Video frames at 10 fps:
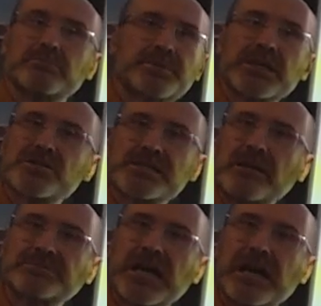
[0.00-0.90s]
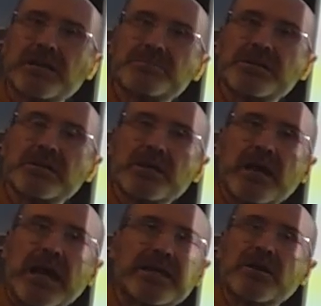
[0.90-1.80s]
because sometimes
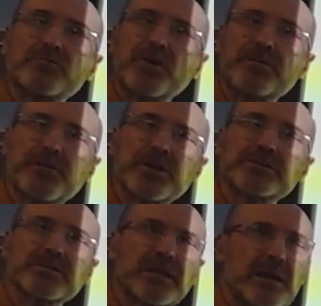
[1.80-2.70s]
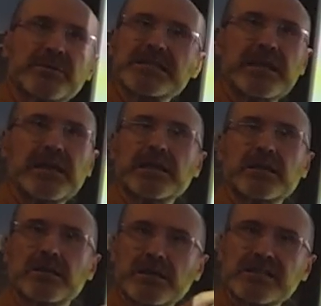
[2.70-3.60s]
I can refer to them and
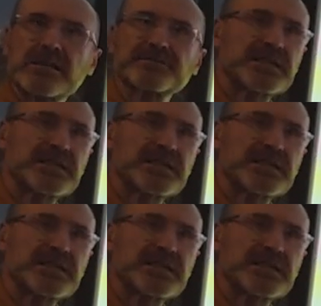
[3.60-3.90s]
say, as I've